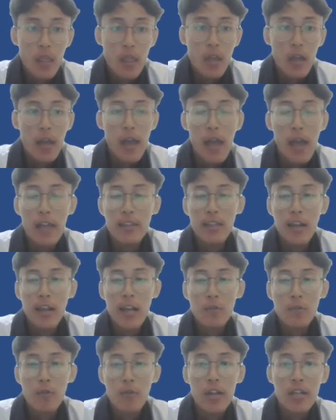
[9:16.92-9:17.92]
And the last
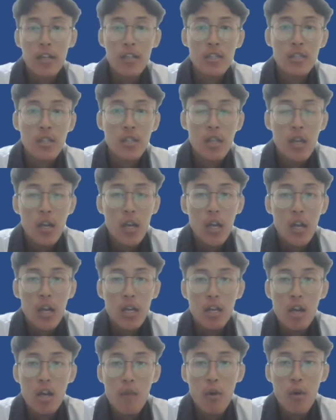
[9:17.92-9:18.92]
one is
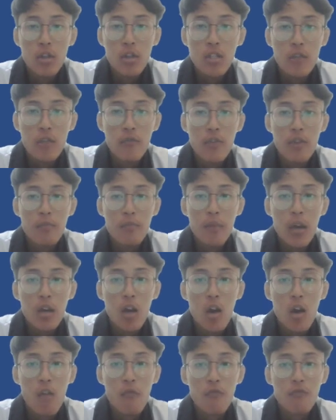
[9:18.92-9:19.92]
the positive impact
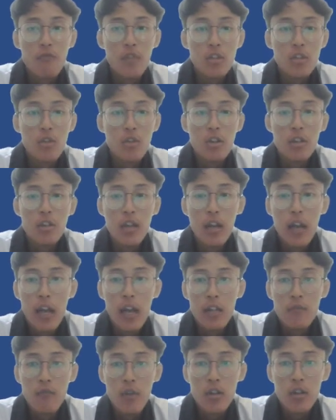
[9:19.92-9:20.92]
of technological
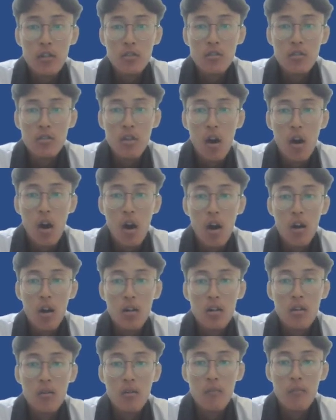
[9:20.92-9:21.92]
advance on
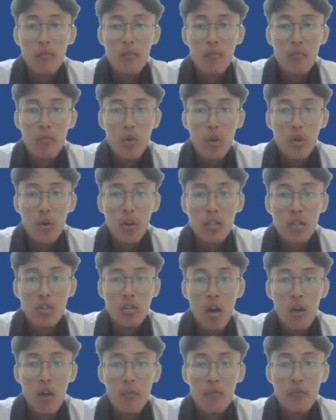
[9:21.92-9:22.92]
progress
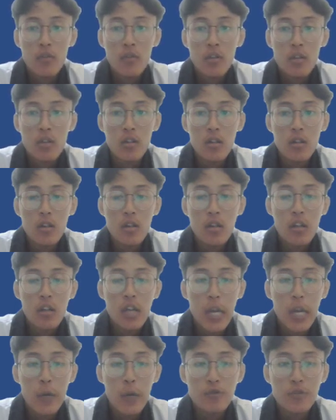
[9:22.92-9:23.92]
of the
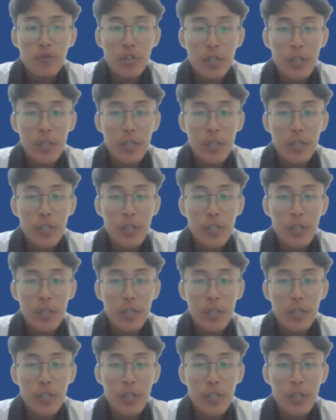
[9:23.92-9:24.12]
industry.